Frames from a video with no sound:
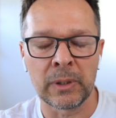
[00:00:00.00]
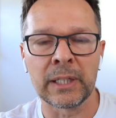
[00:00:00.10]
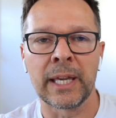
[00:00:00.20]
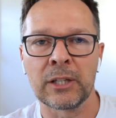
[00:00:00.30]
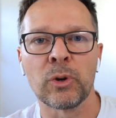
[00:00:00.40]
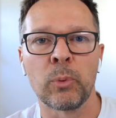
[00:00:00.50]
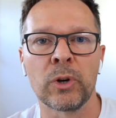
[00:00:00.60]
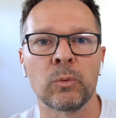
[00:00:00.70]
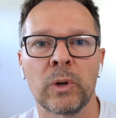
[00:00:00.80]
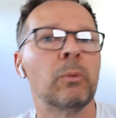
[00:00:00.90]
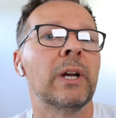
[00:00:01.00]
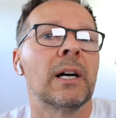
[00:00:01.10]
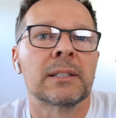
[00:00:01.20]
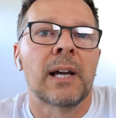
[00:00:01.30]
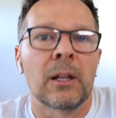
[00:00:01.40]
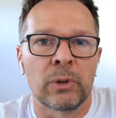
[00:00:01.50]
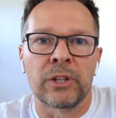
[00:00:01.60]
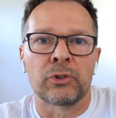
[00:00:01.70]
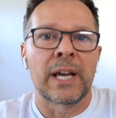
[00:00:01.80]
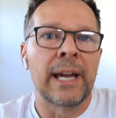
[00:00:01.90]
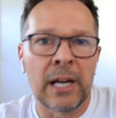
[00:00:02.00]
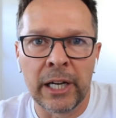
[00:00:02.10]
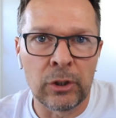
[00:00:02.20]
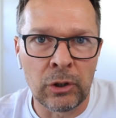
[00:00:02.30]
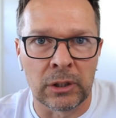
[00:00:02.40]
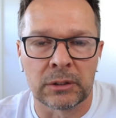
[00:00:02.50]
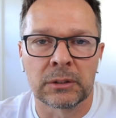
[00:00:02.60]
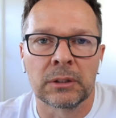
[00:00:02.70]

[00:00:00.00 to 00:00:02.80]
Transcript: get to a point where we can't tell whether it's AI or not.